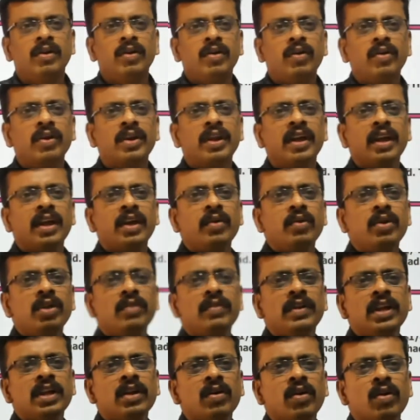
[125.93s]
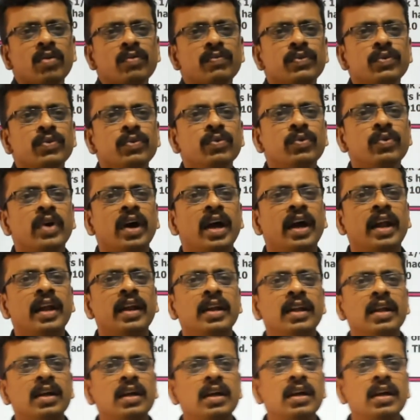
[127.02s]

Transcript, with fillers: Okay, good evening all of you, and